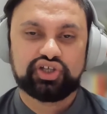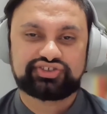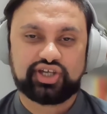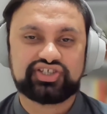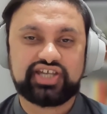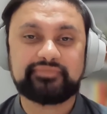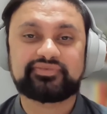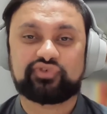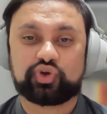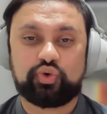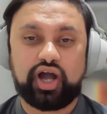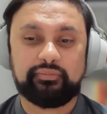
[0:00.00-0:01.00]
So in terms of
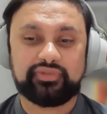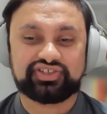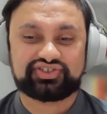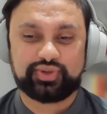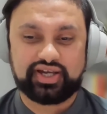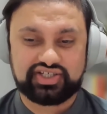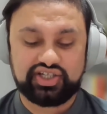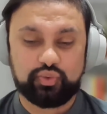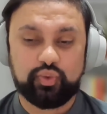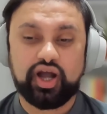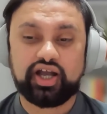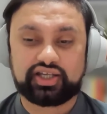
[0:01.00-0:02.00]
requirements to actually
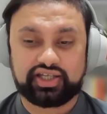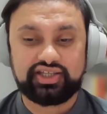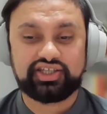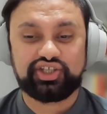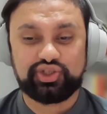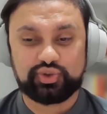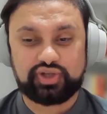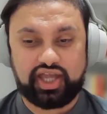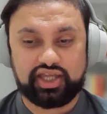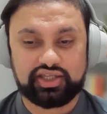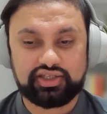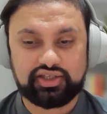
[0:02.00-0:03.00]
work in the
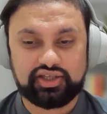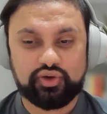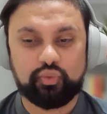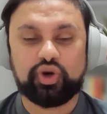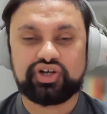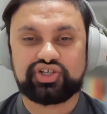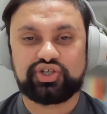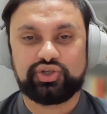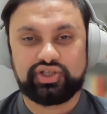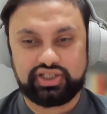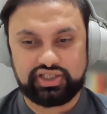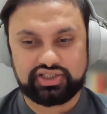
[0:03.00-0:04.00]
UK, what do you
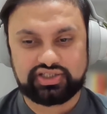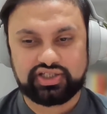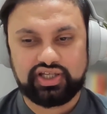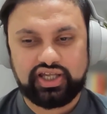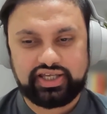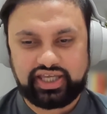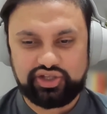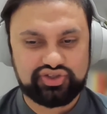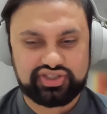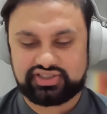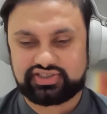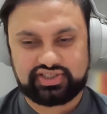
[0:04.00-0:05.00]
need? Can you
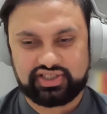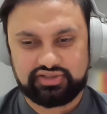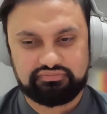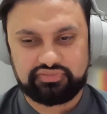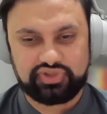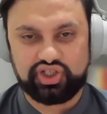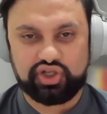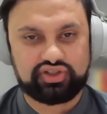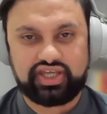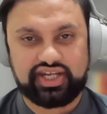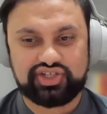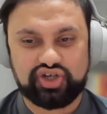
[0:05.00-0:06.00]
just,
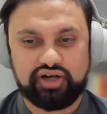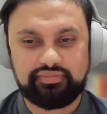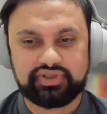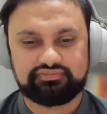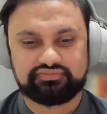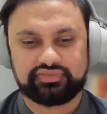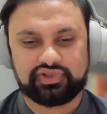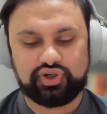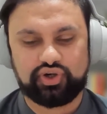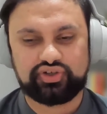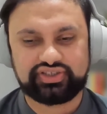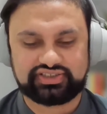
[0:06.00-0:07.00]
get a job?
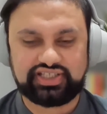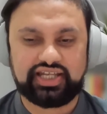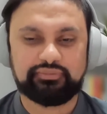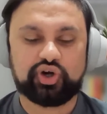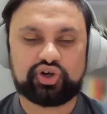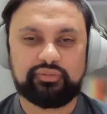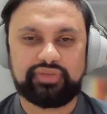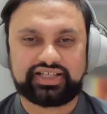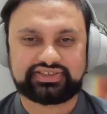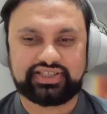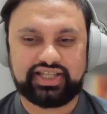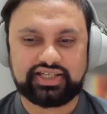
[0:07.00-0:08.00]
Or is it slightly more
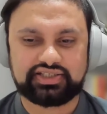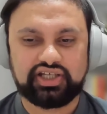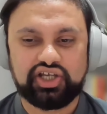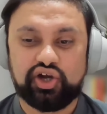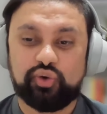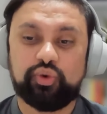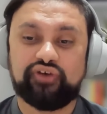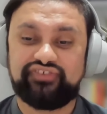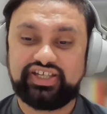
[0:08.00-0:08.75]
complex than that? What